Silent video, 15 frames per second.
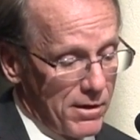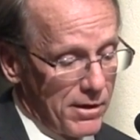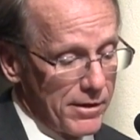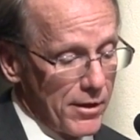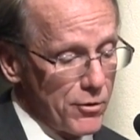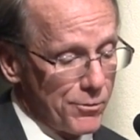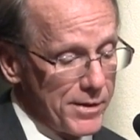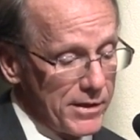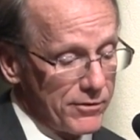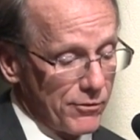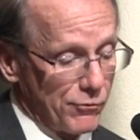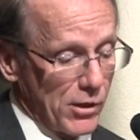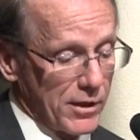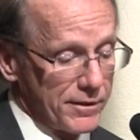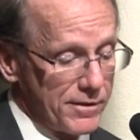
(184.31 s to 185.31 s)
Another piece
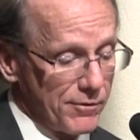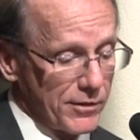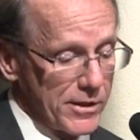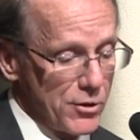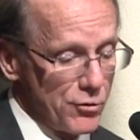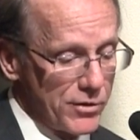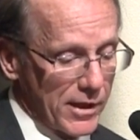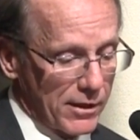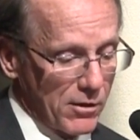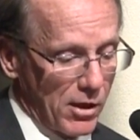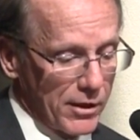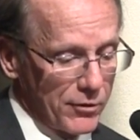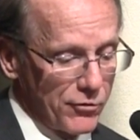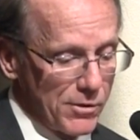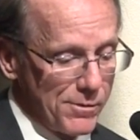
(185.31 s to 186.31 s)
of relatively new
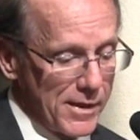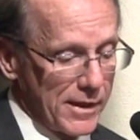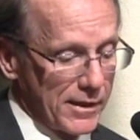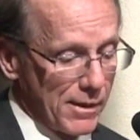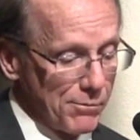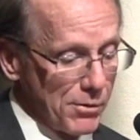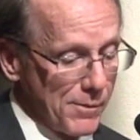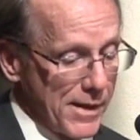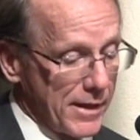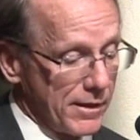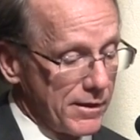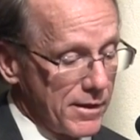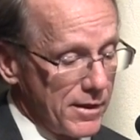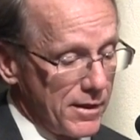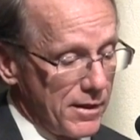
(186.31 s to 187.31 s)
technology being
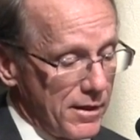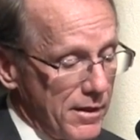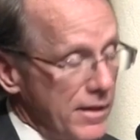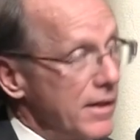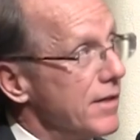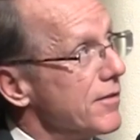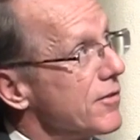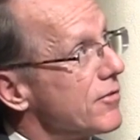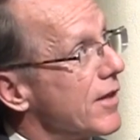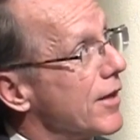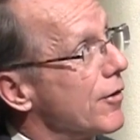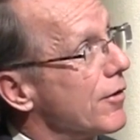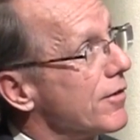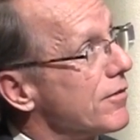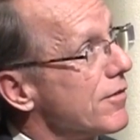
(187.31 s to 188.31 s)
implemented in the
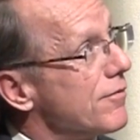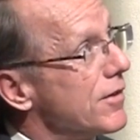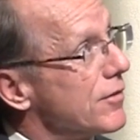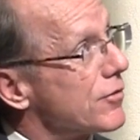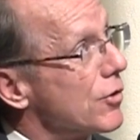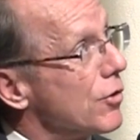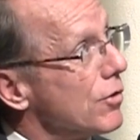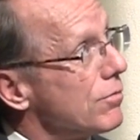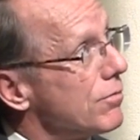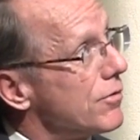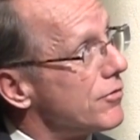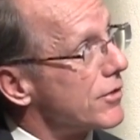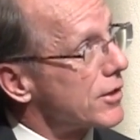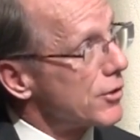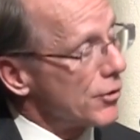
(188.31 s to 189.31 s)
center is the
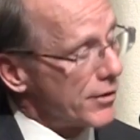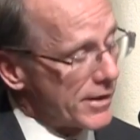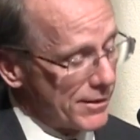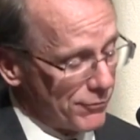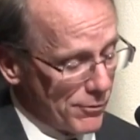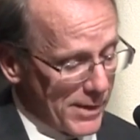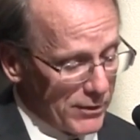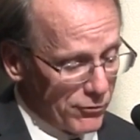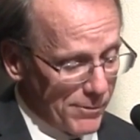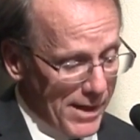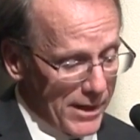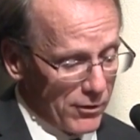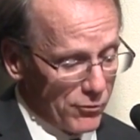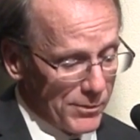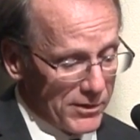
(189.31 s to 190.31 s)
Physical Security Information
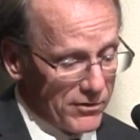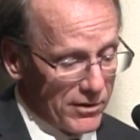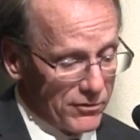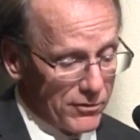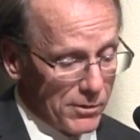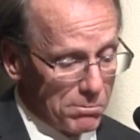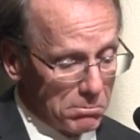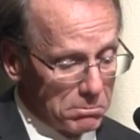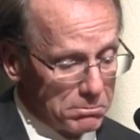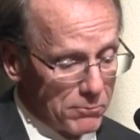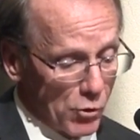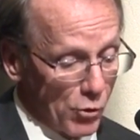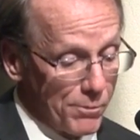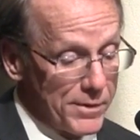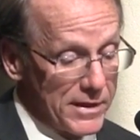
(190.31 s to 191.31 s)
Management System,
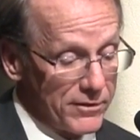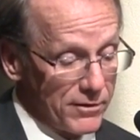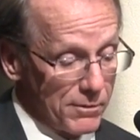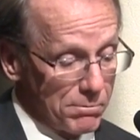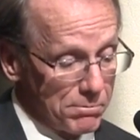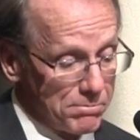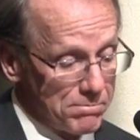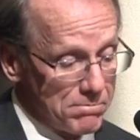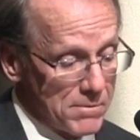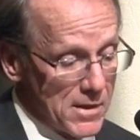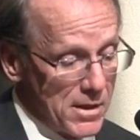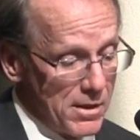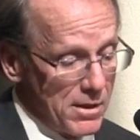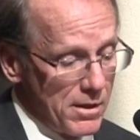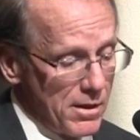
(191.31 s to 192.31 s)
or PSIM.
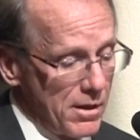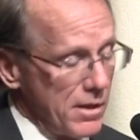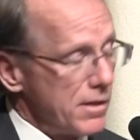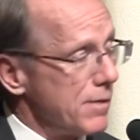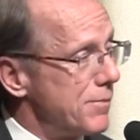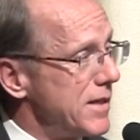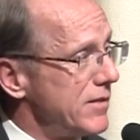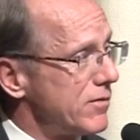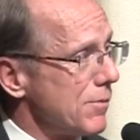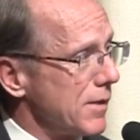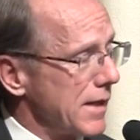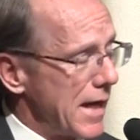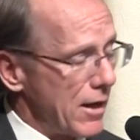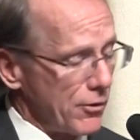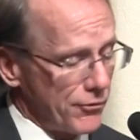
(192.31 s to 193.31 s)
The PSIM
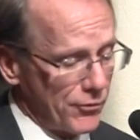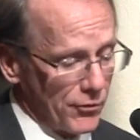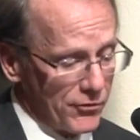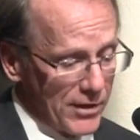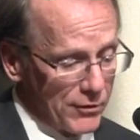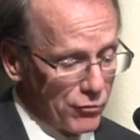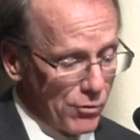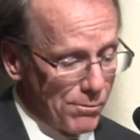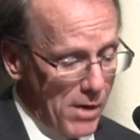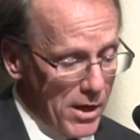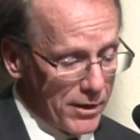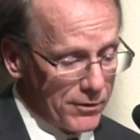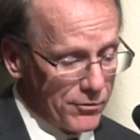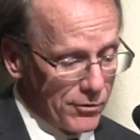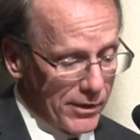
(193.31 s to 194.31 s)
allows for central
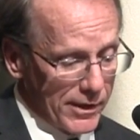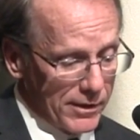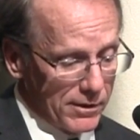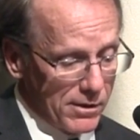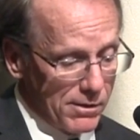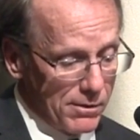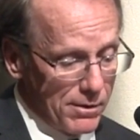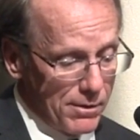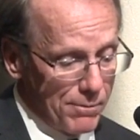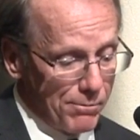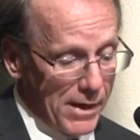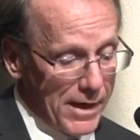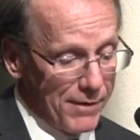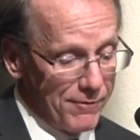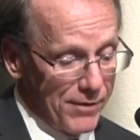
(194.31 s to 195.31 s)
monitoring
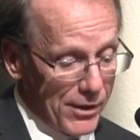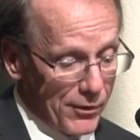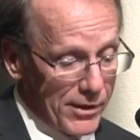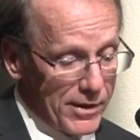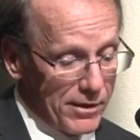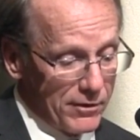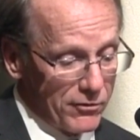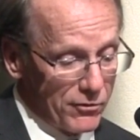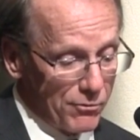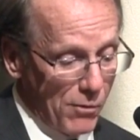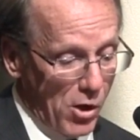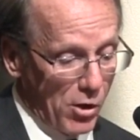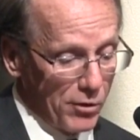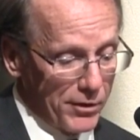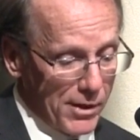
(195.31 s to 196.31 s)
by a very
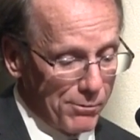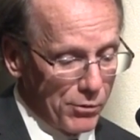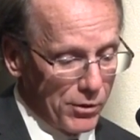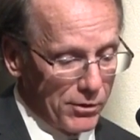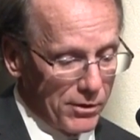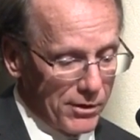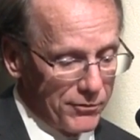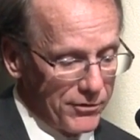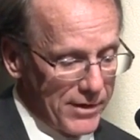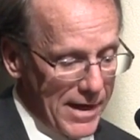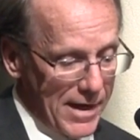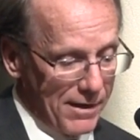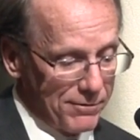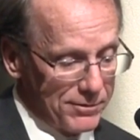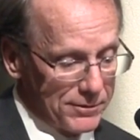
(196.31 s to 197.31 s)
small number of
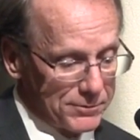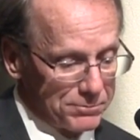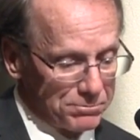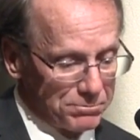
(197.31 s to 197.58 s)
staff.